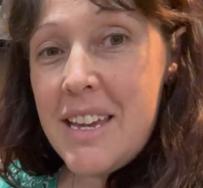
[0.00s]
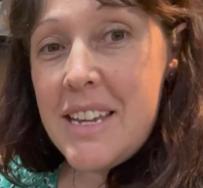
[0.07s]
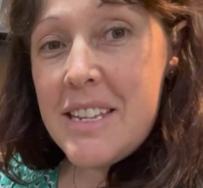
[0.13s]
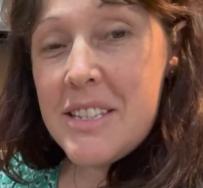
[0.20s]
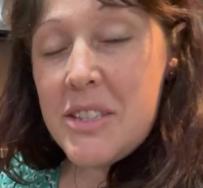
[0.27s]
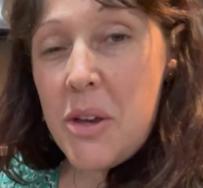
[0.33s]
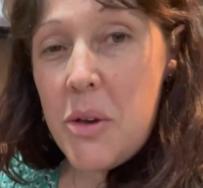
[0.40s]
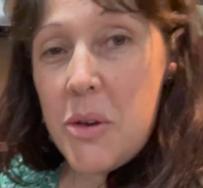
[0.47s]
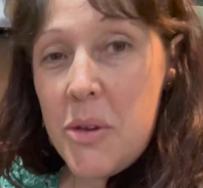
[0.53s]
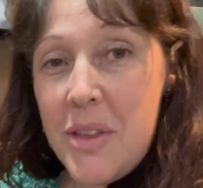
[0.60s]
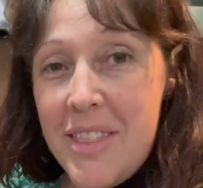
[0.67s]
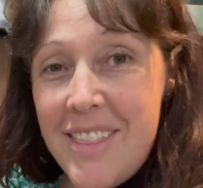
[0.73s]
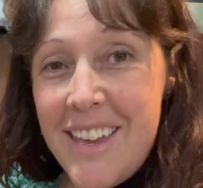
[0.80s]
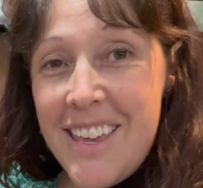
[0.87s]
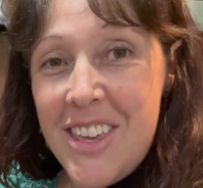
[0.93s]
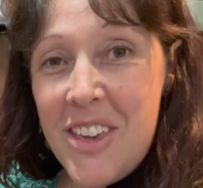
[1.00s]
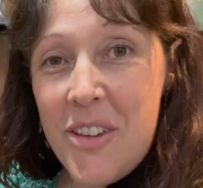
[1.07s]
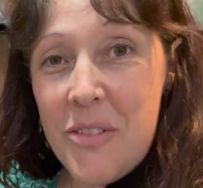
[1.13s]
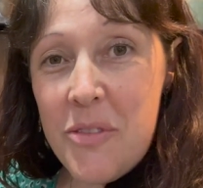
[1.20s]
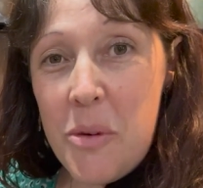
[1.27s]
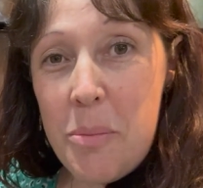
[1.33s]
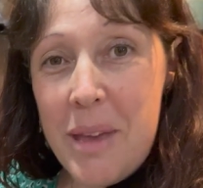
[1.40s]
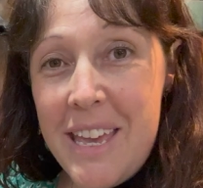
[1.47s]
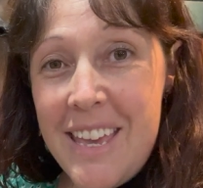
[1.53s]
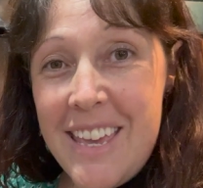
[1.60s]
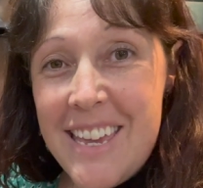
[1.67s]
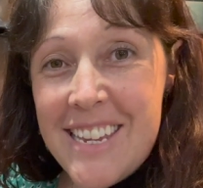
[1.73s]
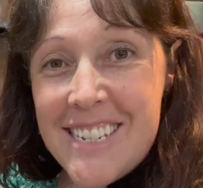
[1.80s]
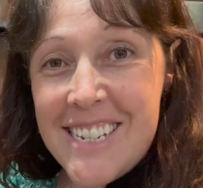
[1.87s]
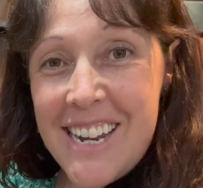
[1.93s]
So thank you for being
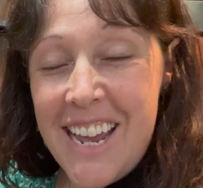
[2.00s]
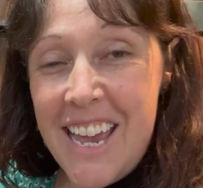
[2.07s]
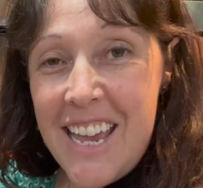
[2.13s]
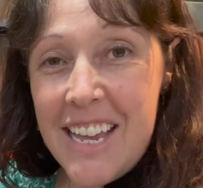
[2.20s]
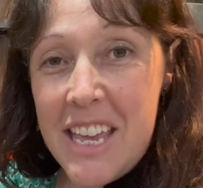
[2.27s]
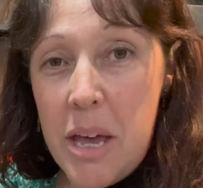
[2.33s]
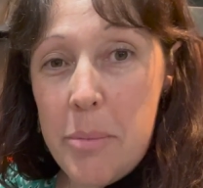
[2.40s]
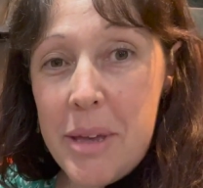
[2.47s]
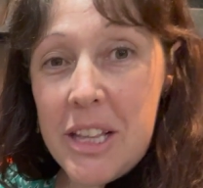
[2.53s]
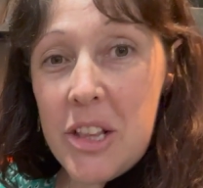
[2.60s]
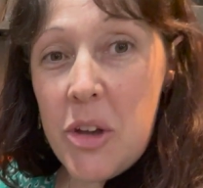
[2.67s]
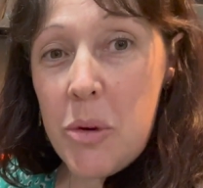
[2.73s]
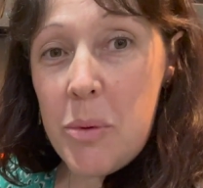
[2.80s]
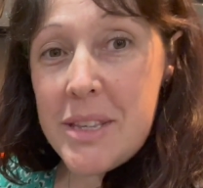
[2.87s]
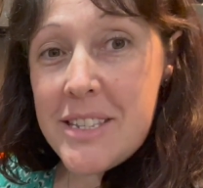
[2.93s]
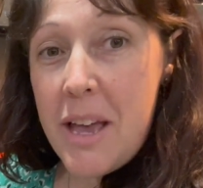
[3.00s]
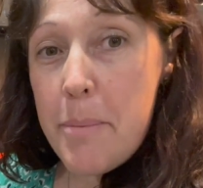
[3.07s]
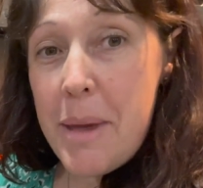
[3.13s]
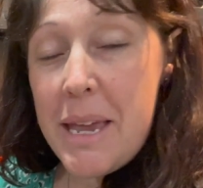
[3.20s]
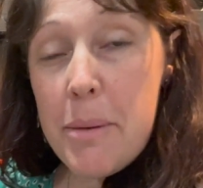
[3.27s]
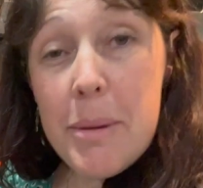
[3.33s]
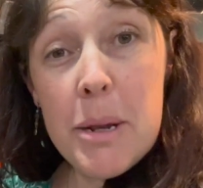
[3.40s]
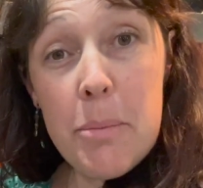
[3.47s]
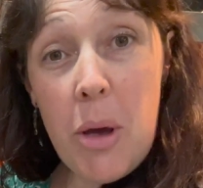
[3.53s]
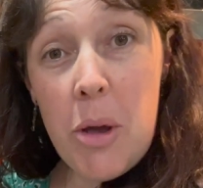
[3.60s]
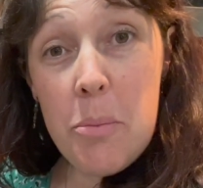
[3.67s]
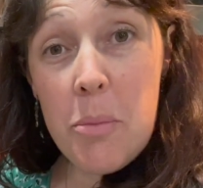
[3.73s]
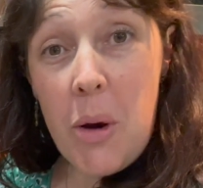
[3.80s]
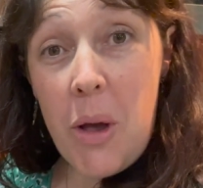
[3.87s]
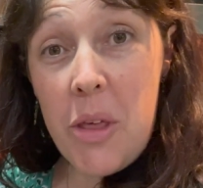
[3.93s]
here today and coming along as I make a bit of
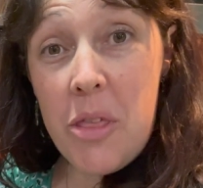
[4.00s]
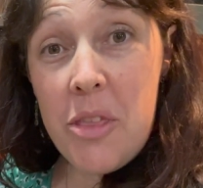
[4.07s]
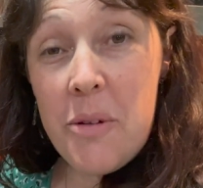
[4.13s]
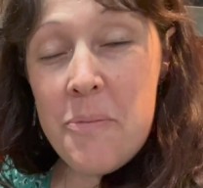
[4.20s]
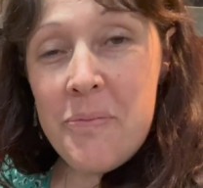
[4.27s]
bone broth.